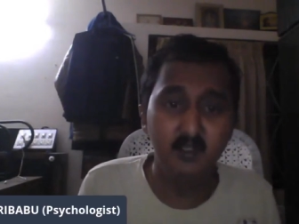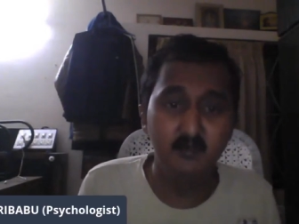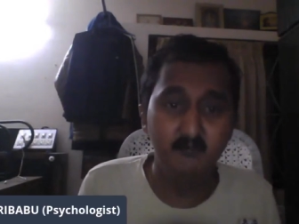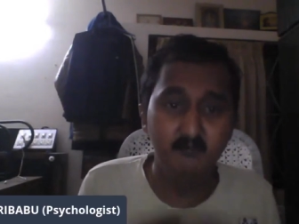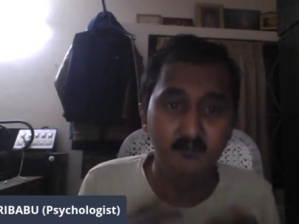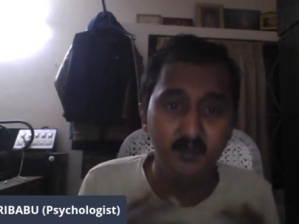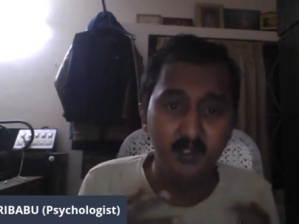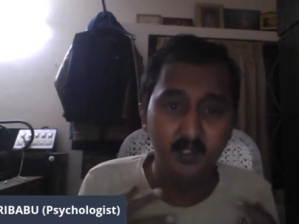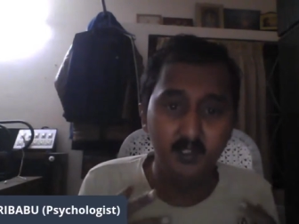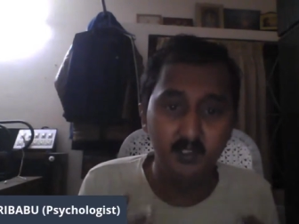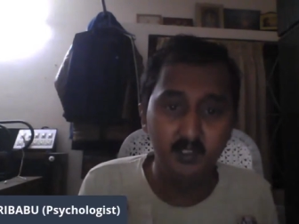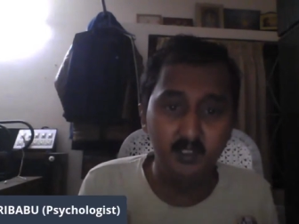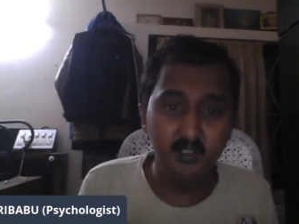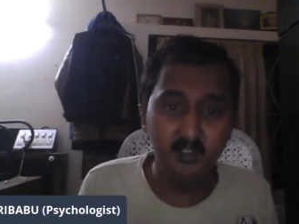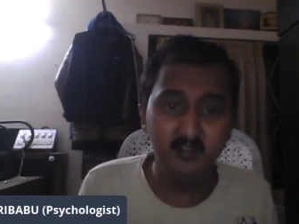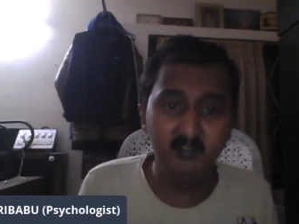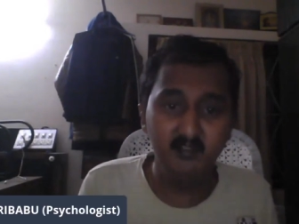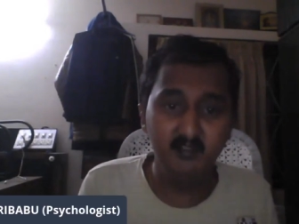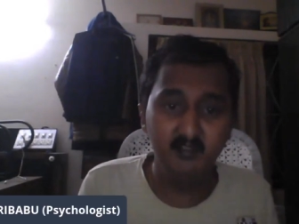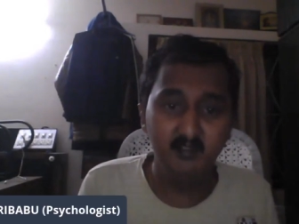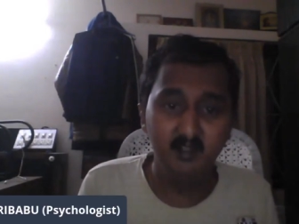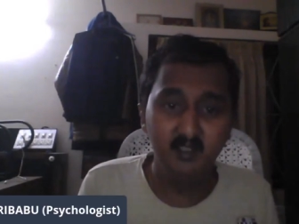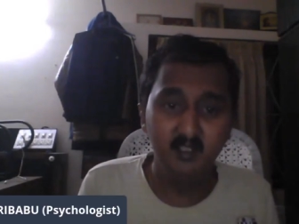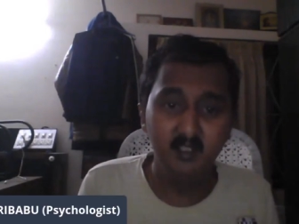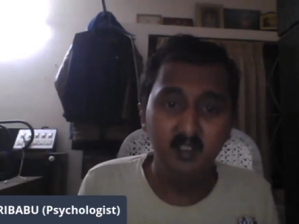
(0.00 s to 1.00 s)
When
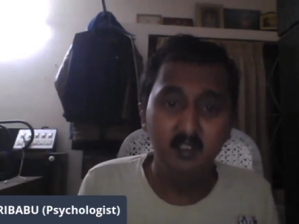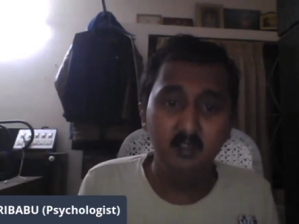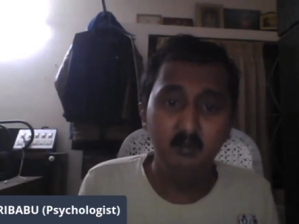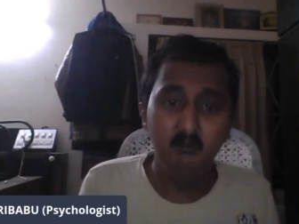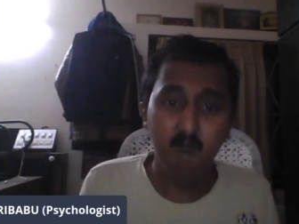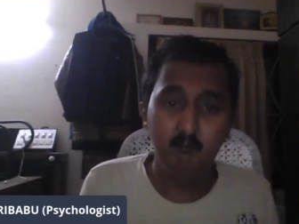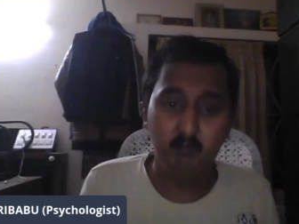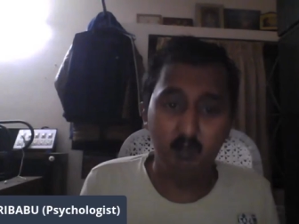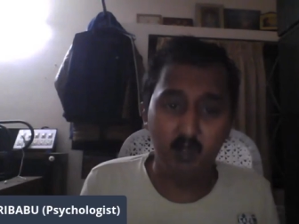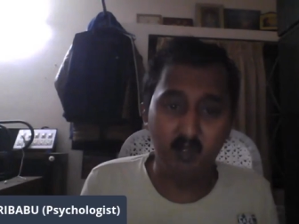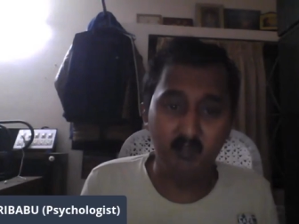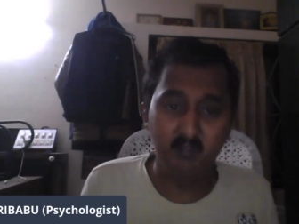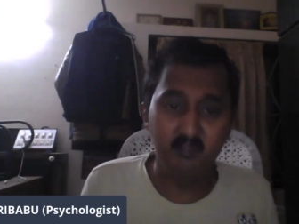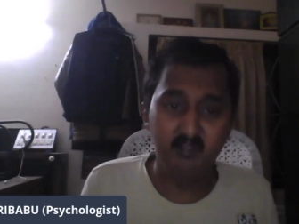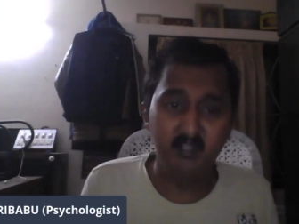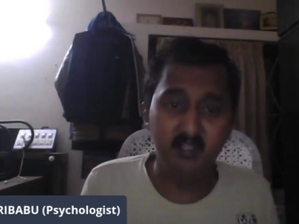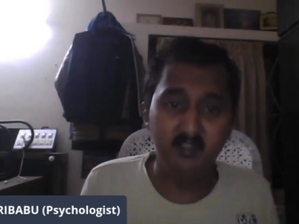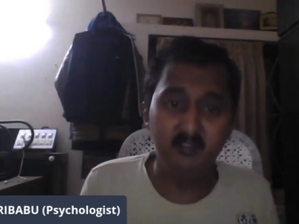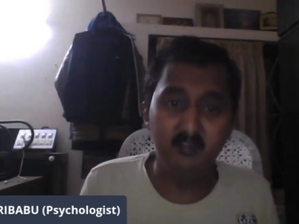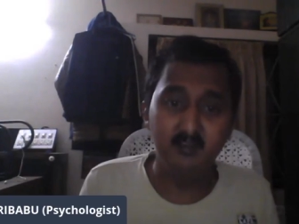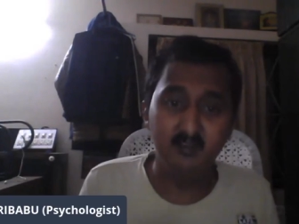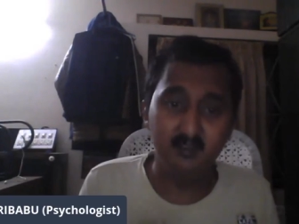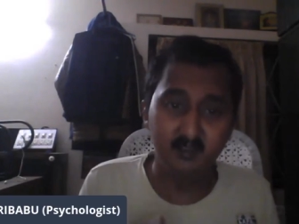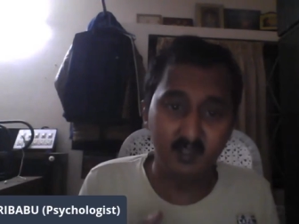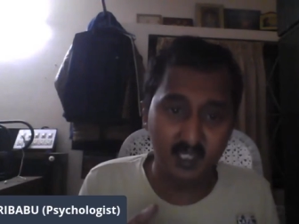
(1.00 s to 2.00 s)
this
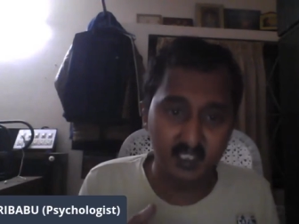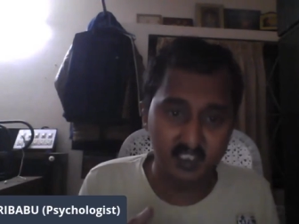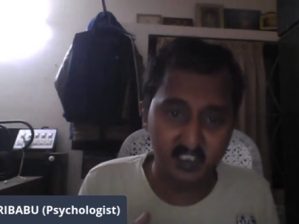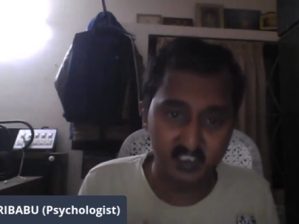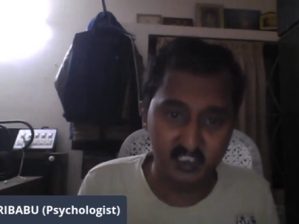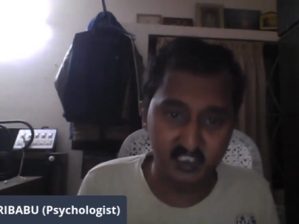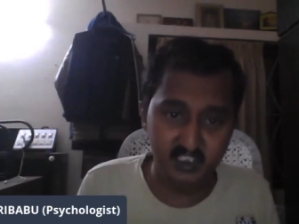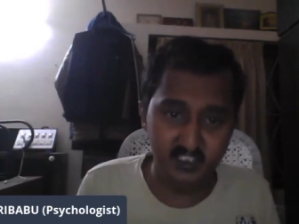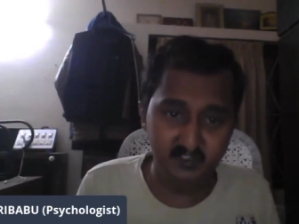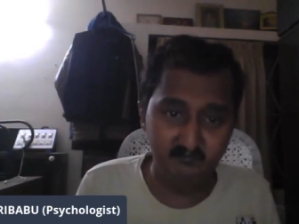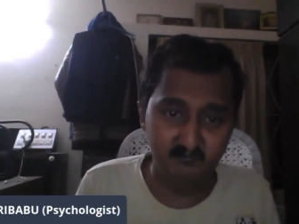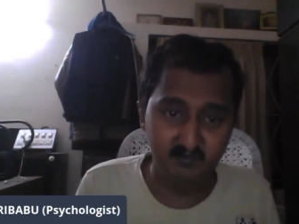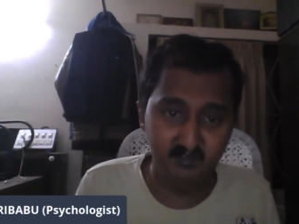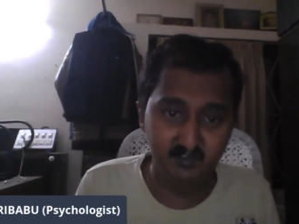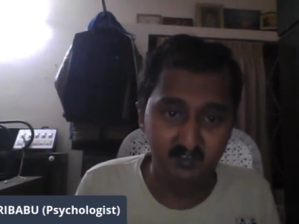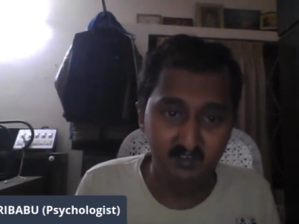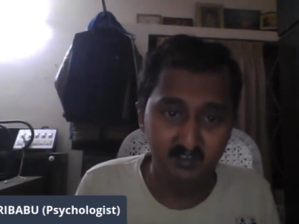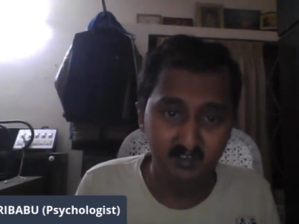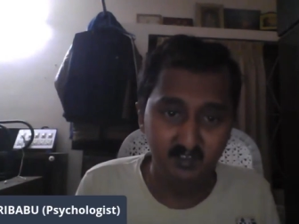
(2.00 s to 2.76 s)
process is achieved,